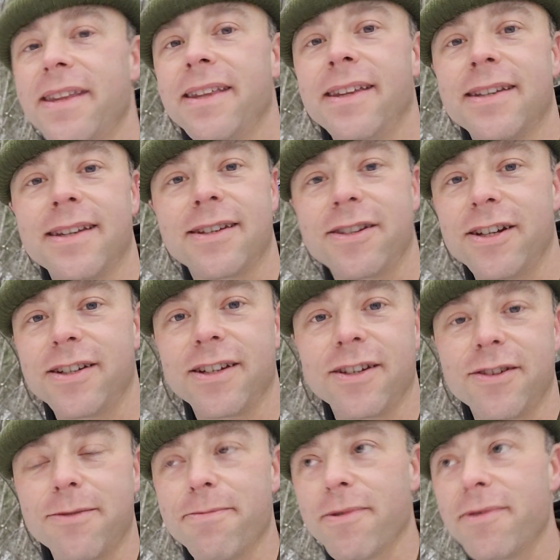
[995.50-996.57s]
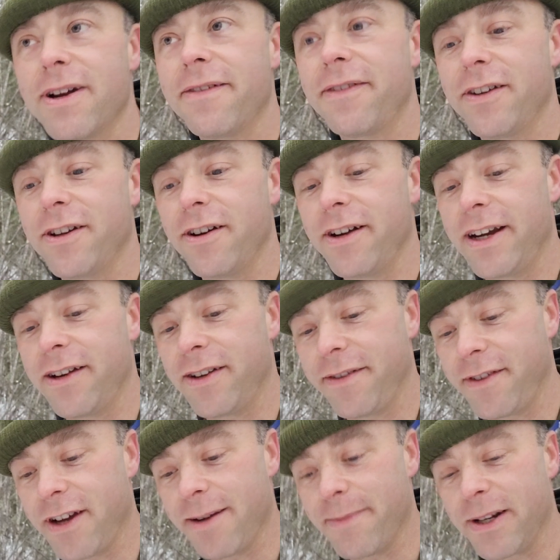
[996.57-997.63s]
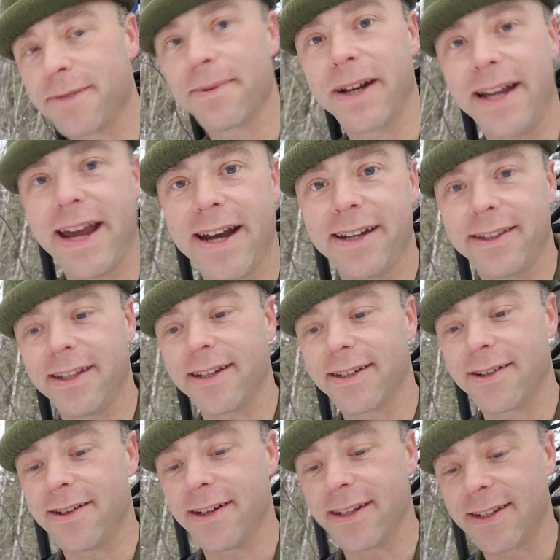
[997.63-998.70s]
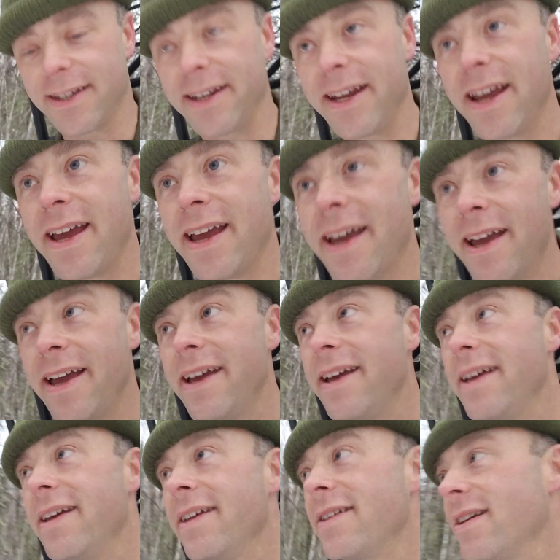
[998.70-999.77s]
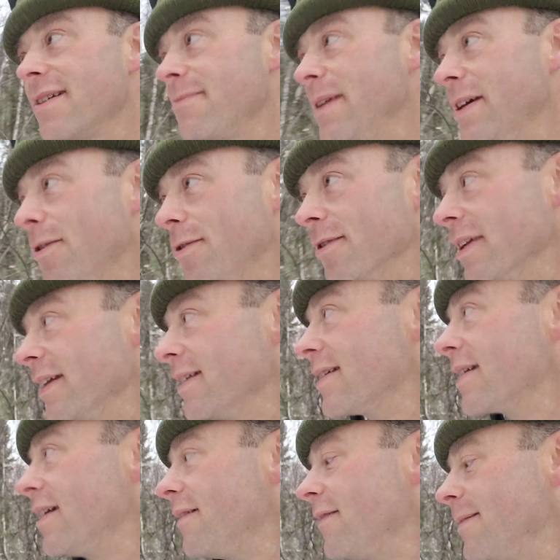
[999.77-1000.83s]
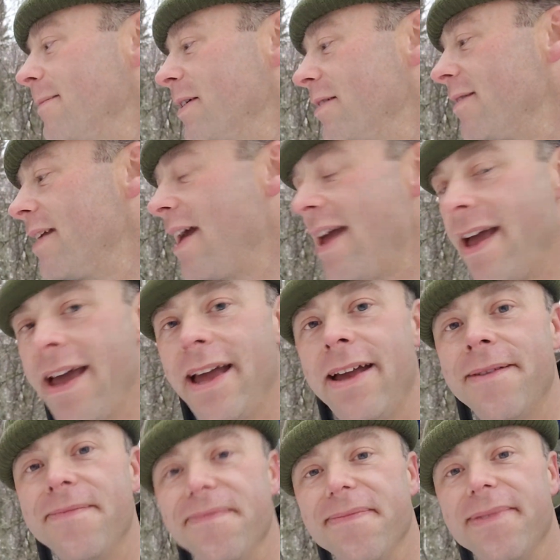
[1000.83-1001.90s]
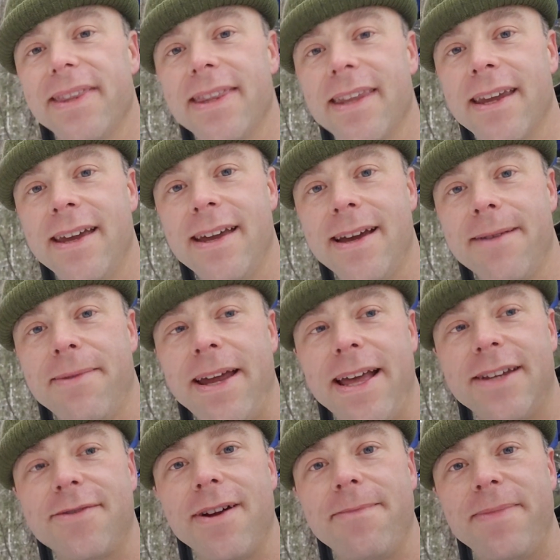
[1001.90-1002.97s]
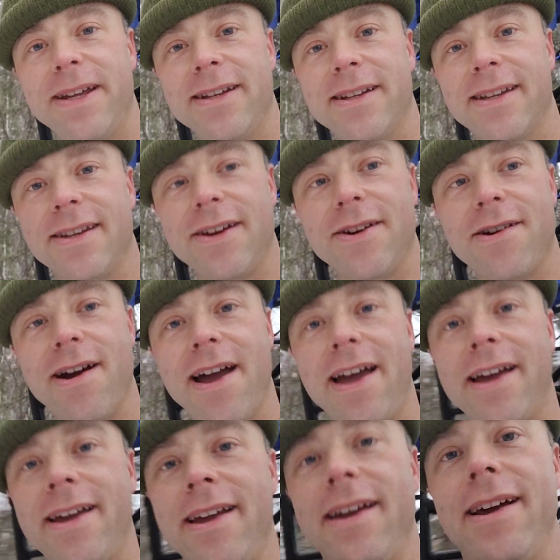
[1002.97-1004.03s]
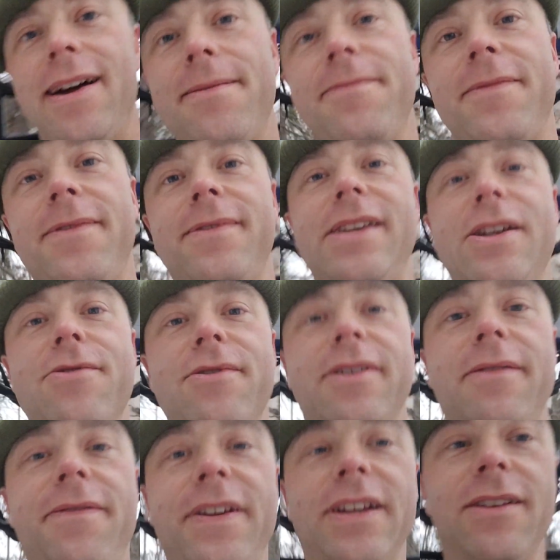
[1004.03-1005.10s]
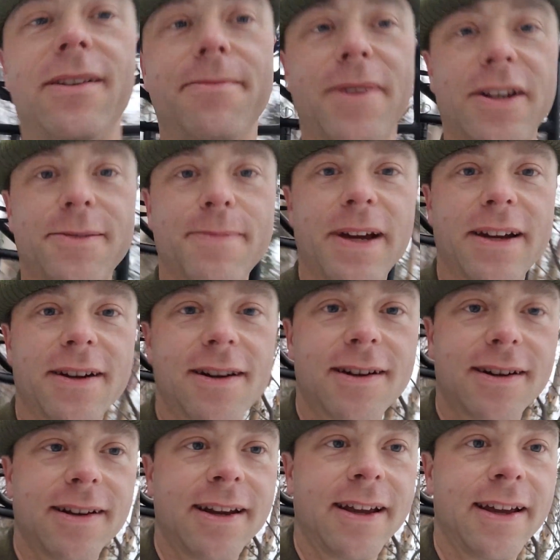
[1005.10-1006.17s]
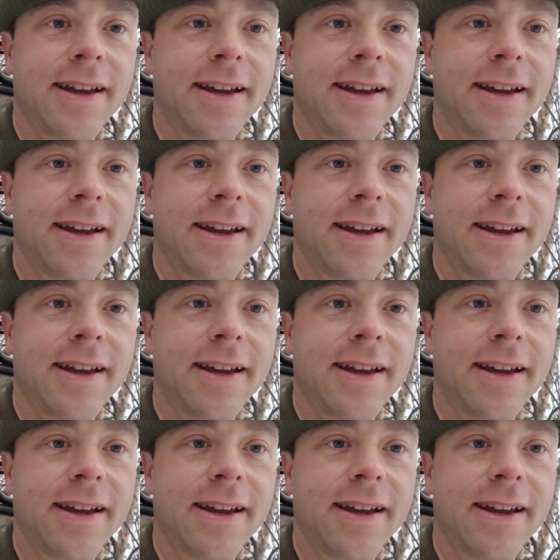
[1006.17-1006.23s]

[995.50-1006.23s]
This is just a super rough and dirty. I don't even know how much I'm going to edit this, honestly. It's just me holding it in selfie mode. But yeah, that's where I've been. So I'm doing and feeling much better and